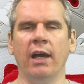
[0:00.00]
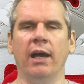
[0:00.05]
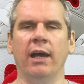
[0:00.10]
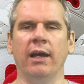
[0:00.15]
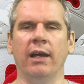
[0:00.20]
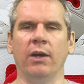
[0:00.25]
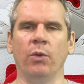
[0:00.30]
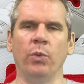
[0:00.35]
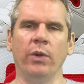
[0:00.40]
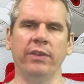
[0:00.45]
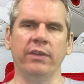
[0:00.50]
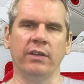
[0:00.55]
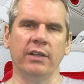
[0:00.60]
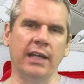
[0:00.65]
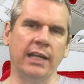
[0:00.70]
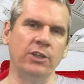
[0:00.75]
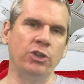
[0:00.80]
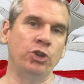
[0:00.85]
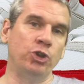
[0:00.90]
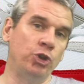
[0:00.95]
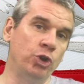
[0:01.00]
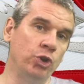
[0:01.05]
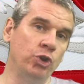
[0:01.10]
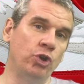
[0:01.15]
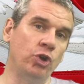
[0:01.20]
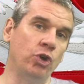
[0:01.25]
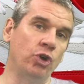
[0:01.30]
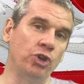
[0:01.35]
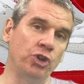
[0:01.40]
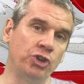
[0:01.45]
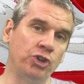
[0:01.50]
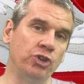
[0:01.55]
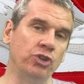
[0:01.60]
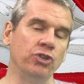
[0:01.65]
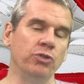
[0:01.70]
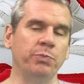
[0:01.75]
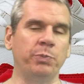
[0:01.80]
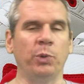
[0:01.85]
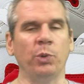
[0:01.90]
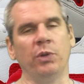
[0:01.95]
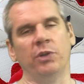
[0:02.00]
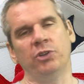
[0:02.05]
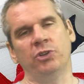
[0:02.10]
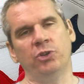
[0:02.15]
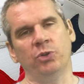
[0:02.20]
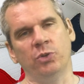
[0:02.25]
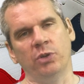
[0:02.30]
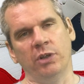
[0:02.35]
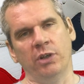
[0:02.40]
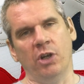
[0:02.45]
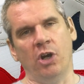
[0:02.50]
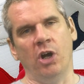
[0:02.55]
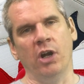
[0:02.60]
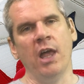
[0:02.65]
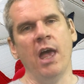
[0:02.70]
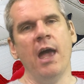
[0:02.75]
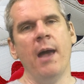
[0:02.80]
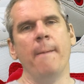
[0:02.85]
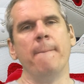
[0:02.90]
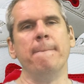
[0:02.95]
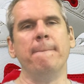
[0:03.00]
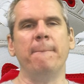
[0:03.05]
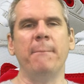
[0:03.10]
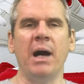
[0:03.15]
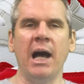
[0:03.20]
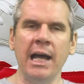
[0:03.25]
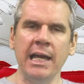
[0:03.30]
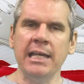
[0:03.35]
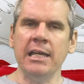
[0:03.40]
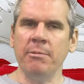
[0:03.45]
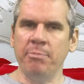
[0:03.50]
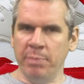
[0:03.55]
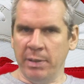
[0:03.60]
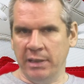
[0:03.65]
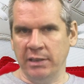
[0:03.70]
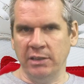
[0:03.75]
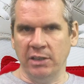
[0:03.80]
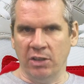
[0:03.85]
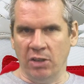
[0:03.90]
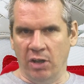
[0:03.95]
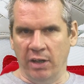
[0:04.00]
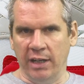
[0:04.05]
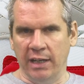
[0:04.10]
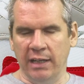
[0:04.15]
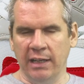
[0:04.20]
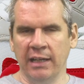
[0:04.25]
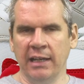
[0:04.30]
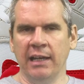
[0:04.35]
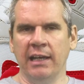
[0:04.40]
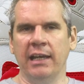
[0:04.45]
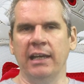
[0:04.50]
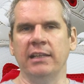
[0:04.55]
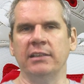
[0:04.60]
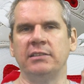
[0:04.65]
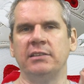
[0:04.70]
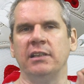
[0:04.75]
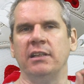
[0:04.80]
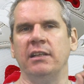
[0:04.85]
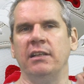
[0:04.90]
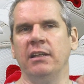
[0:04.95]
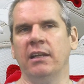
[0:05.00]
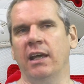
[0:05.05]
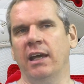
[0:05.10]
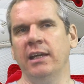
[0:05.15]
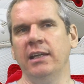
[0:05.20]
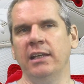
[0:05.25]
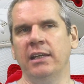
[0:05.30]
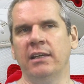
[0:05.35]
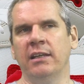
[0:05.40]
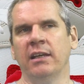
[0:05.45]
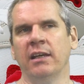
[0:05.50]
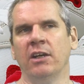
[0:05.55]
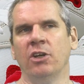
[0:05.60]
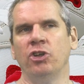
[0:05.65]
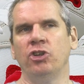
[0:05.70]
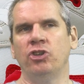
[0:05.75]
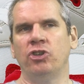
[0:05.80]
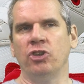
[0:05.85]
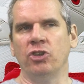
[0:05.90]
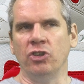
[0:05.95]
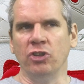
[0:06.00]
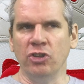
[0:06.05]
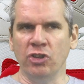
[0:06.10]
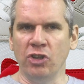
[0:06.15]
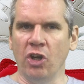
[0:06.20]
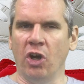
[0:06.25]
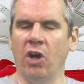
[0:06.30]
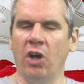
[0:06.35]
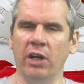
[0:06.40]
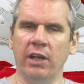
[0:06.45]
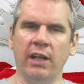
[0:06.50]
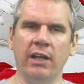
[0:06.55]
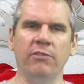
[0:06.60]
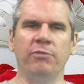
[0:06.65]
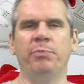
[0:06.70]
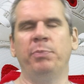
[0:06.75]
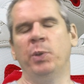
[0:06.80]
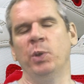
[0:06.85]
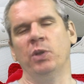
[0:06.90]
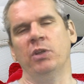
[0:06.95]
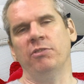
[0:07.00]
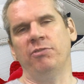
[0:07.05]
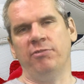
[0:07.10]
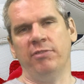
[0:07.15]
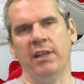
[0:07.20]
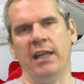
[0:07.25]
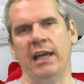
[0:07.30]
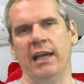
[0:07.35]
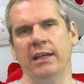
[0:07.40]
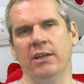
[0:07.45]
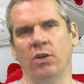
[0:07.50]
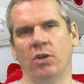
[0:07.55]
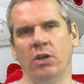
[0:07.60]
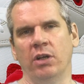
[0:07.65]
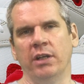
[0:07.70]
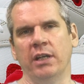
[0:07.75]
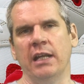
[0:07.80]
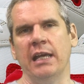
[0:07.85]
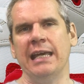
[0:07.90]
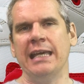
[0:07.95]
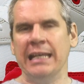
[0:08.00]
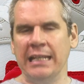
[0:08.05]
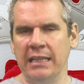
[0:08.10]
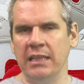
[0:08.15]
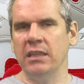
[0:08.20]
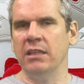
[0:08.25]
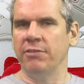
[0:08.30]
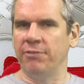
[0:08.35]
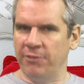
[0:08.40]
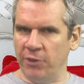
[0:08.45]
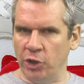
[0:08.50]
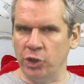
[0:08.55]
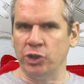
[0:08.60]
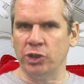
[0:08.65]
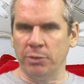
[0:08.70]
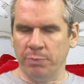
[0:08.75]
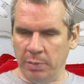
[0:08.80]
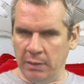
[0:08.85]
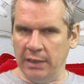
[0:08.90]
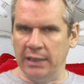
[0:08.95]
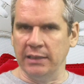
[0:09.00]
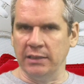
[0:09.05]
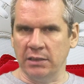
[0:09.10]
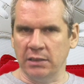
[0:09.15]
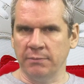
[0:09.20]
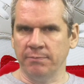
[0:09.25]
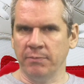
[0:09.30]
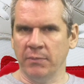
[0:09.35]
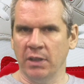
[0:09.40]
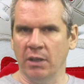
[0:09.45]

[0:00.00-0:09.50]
whether Nike should or shouldn't pull a shoe or not, my opinion on it is that Nike should not have put the flag on in the first place.